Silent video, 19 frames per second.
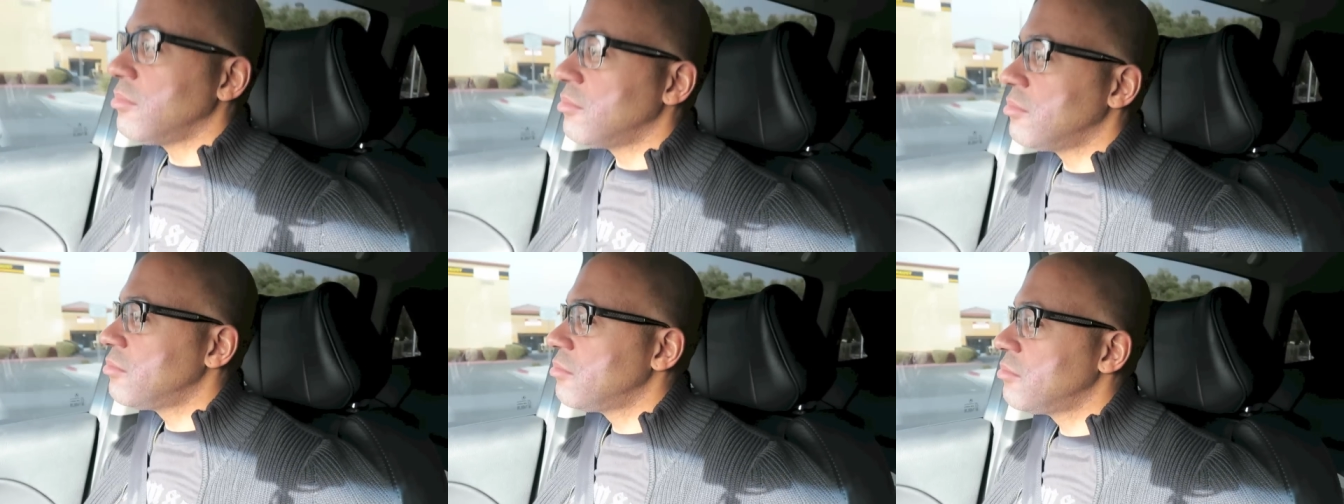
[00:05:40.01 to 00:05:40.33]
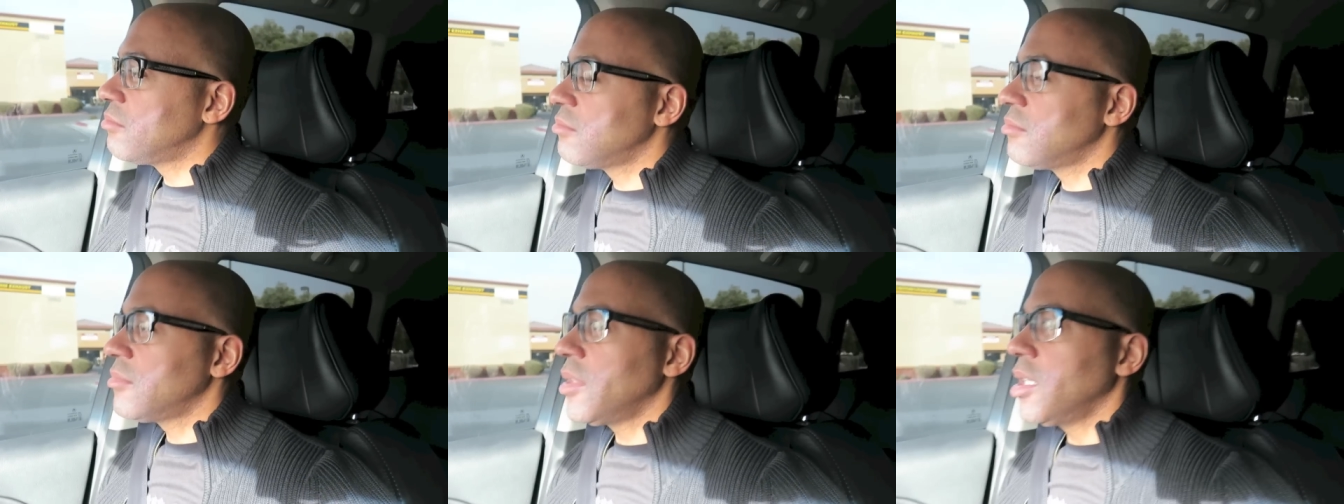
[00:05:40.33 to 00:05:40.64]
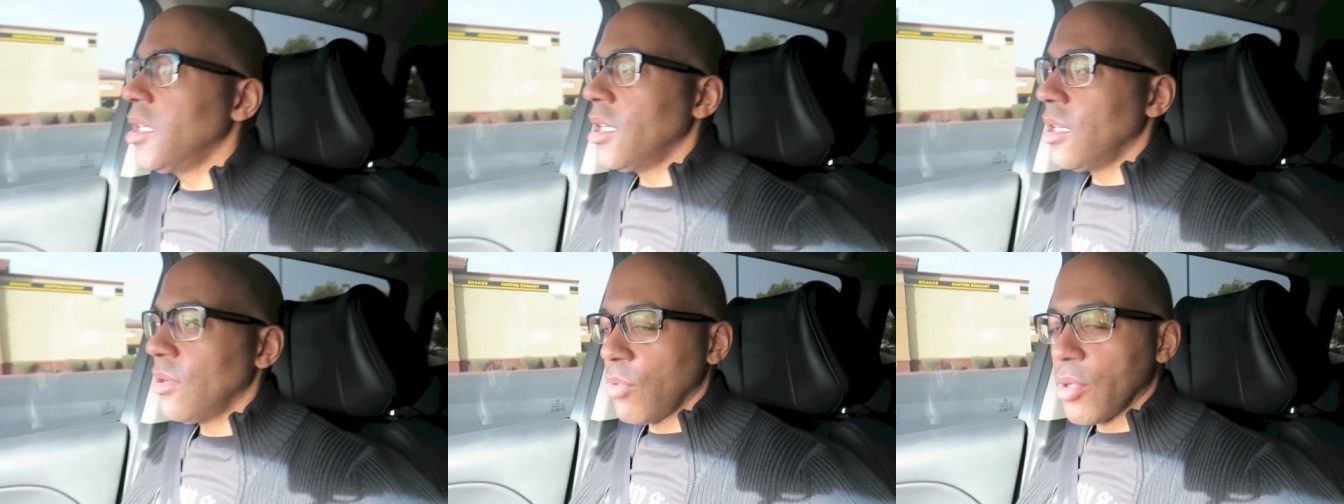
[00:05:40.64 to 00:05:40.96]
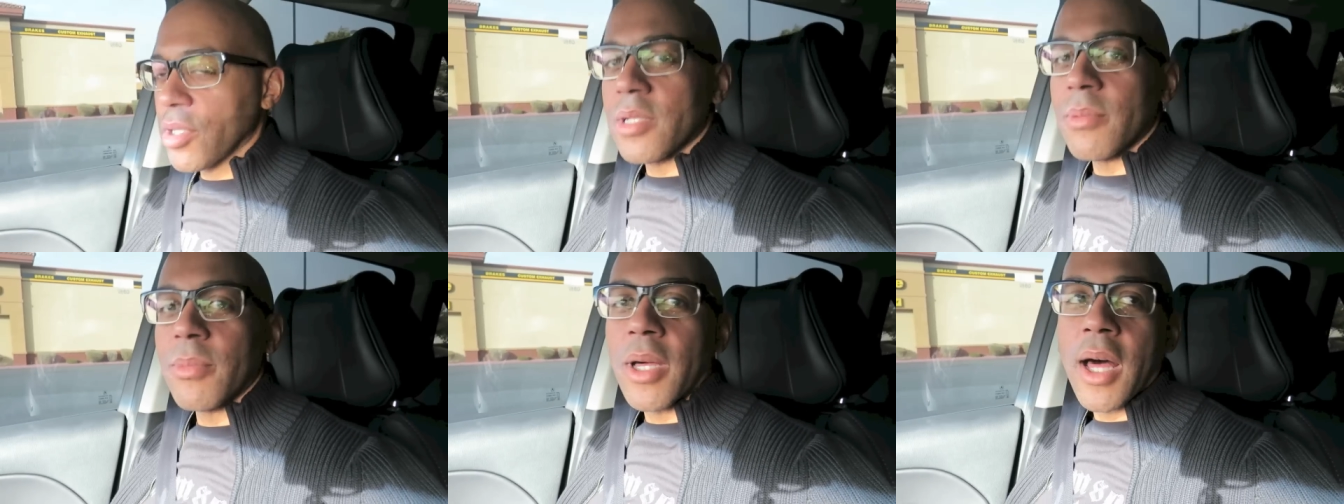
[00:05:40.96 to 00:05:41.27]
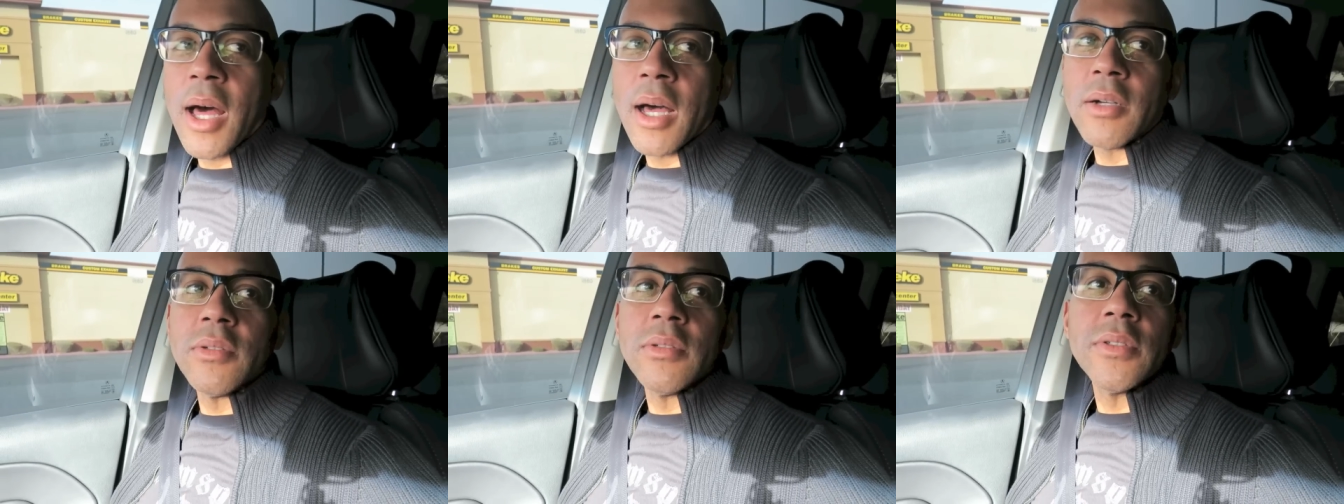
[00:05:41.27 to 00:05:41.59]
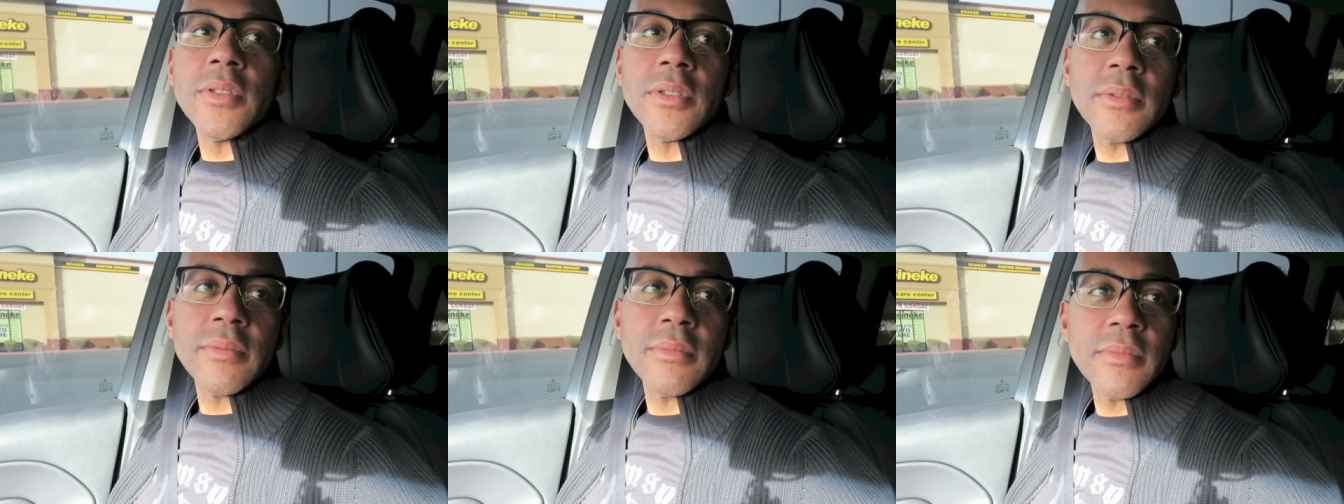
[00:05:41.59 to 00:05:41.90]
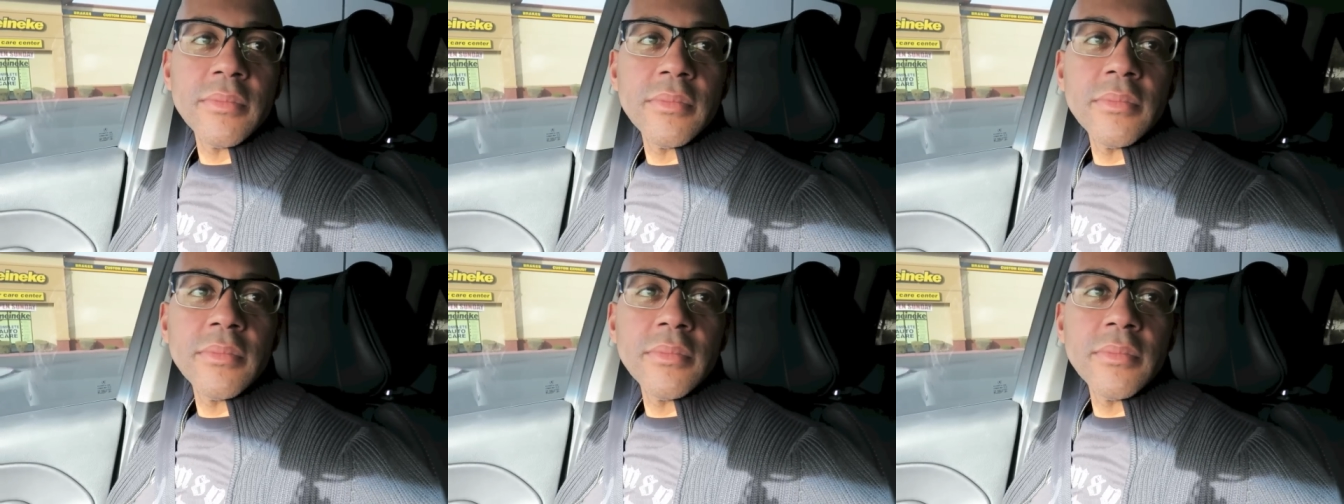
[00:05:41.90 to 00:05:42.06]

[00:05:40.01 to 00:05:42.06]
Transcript: You are? With some goggles.